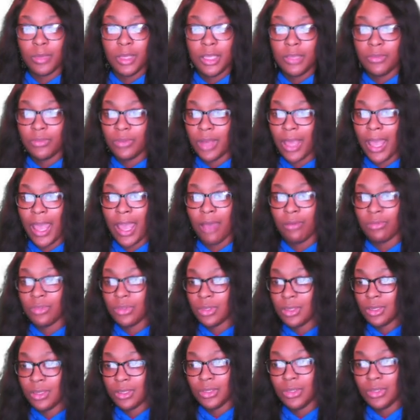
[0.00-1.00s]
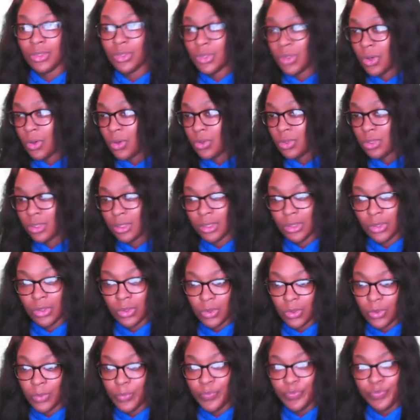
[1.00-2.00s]
even have the, you know, the
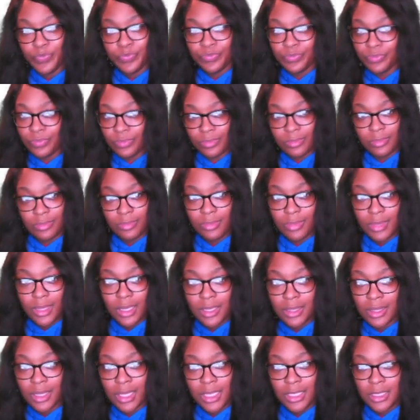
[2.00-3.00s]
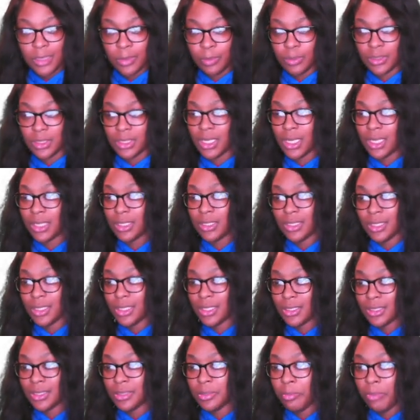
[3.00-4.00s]
little thing to protect
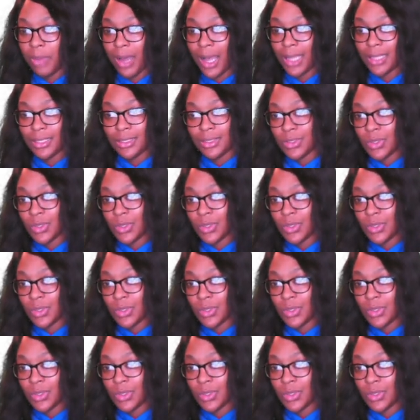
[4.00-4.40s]
against the bots.